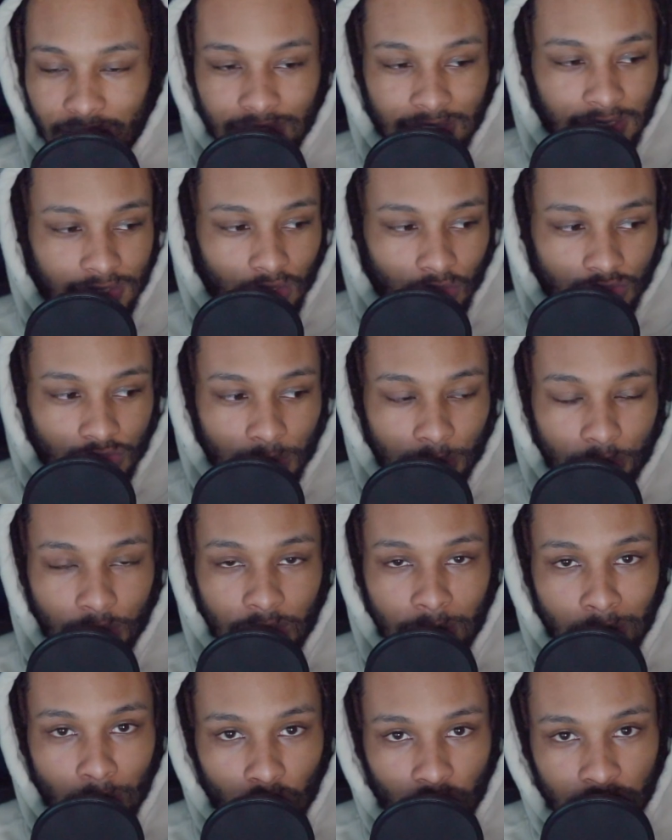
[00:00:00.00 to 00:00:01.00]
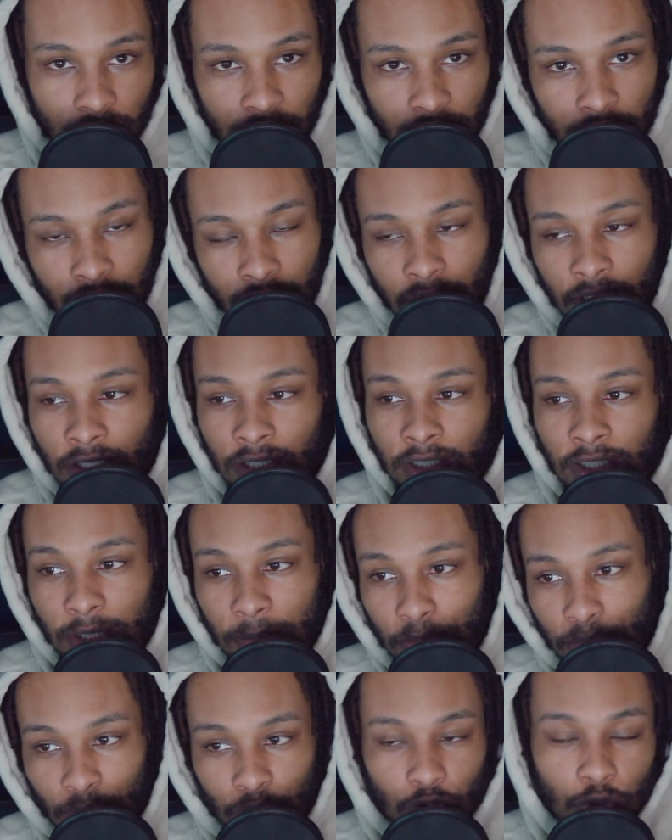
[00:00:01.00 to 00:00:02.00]
is also pretty bulky. If
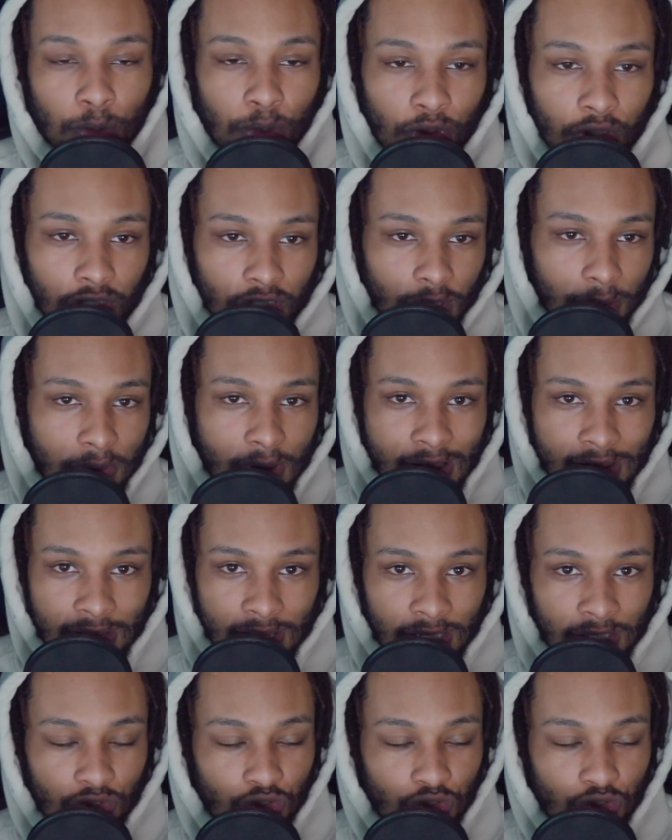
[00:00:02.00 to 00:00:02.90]
you put it in your pocket, you